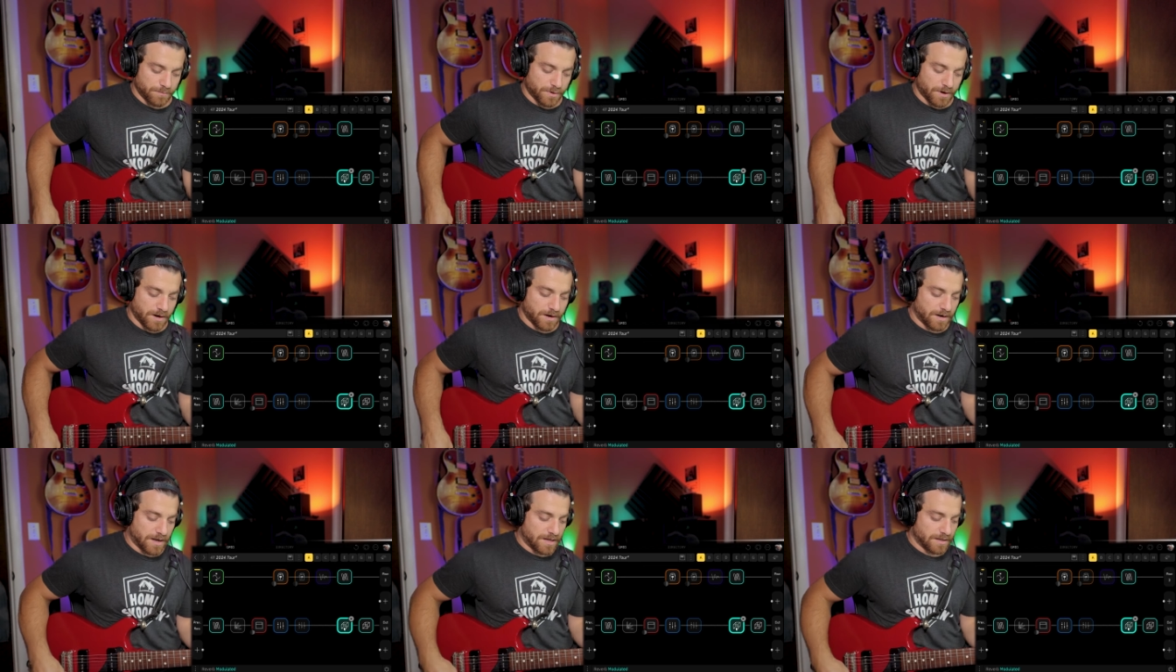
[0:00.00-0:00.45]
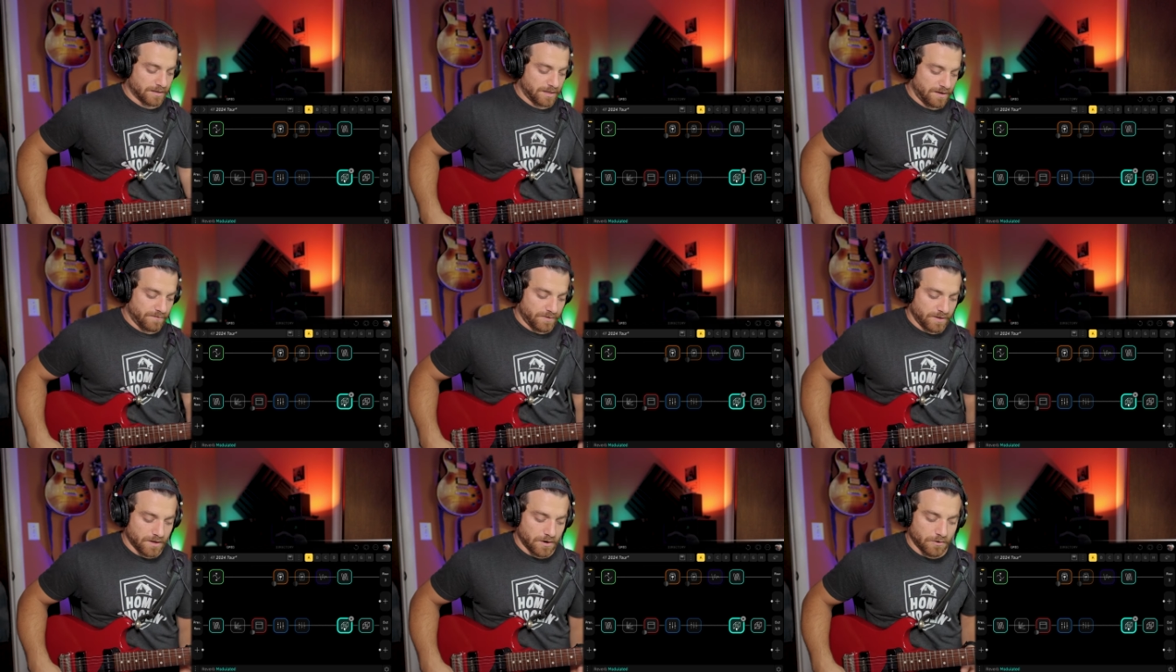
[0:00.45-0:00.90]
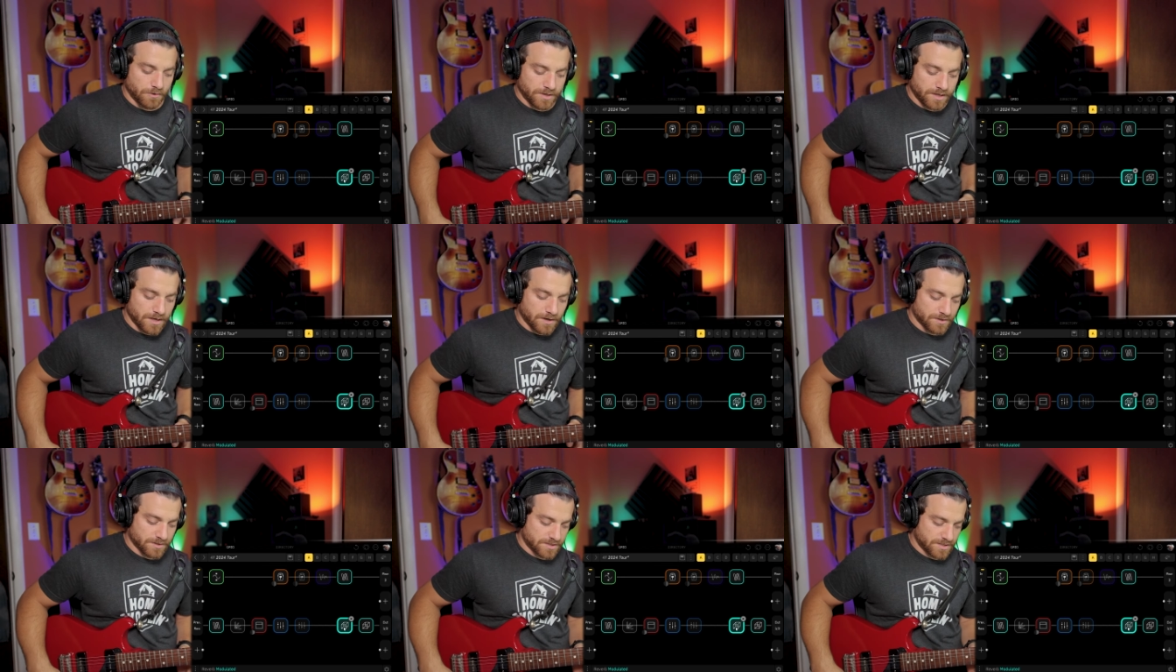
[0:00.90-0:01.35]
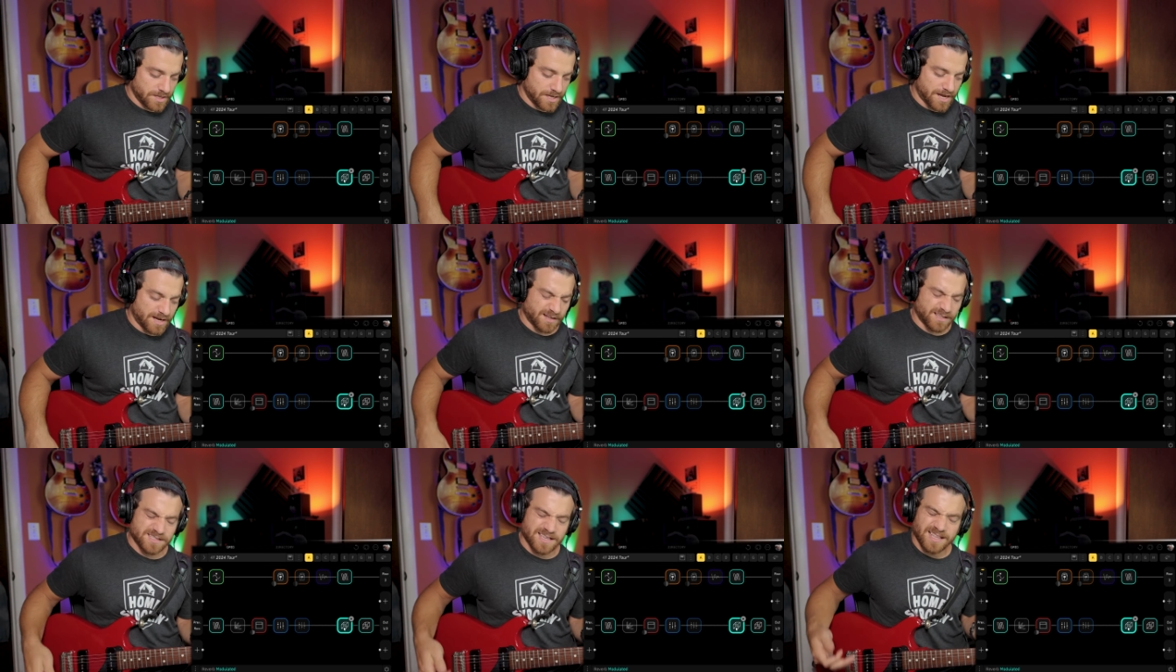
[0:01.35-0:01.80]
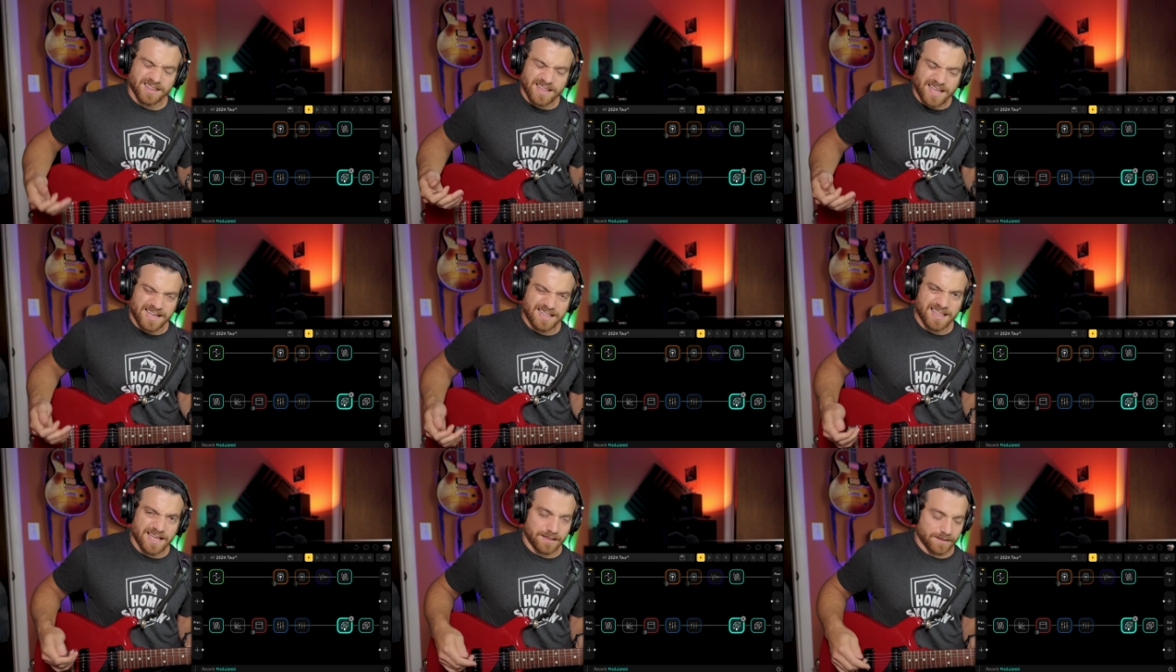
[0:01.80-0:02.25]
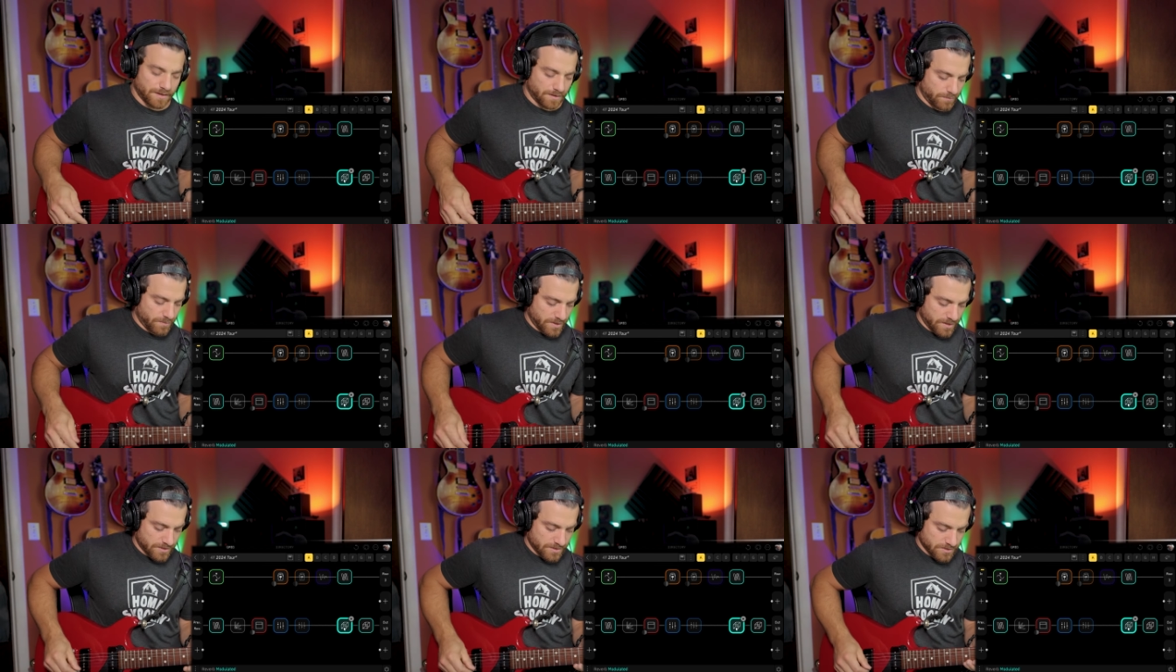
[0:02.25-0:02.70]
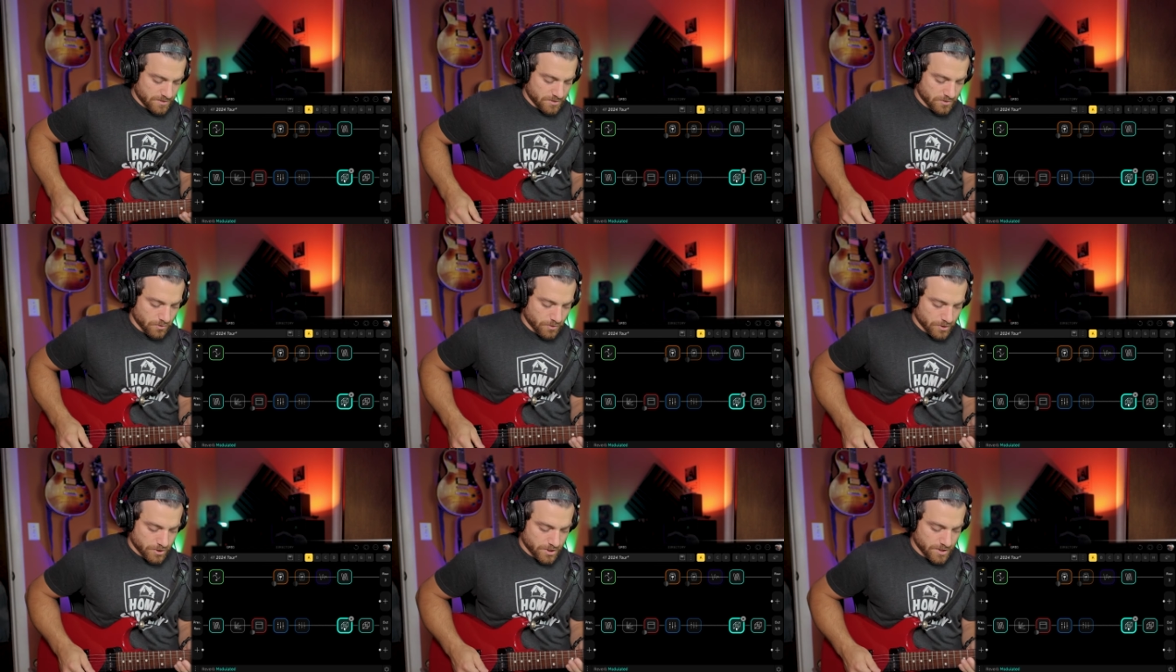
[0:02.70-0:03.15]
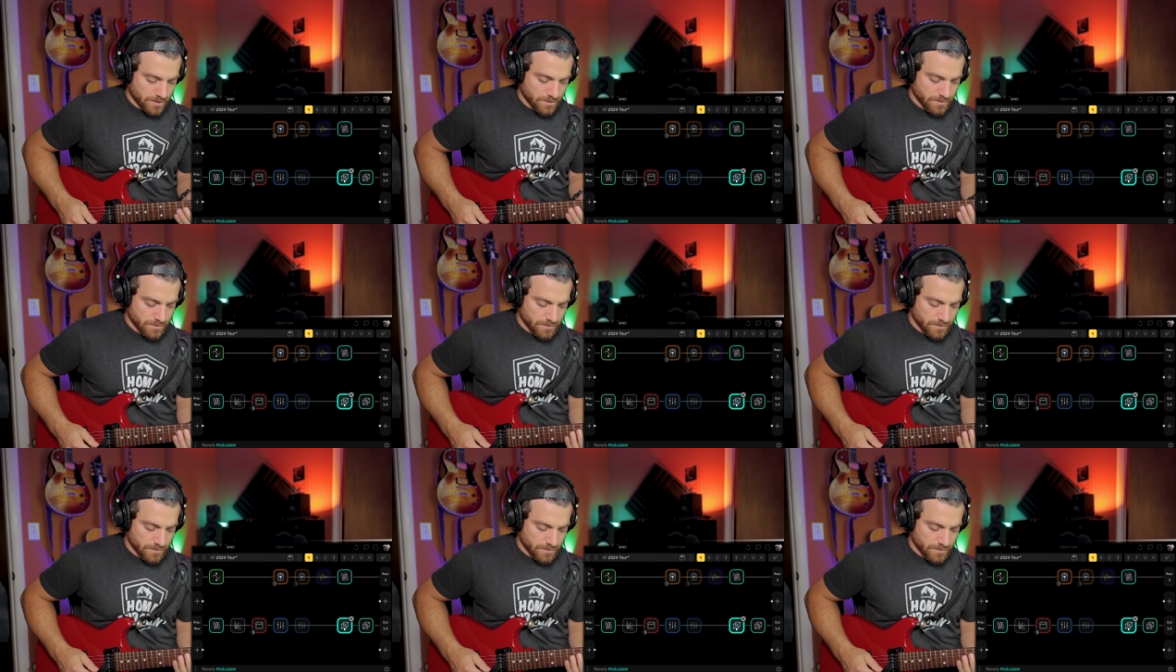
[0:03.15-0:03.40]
part, I'll leave the ODRC on because I like that little bit of distortion.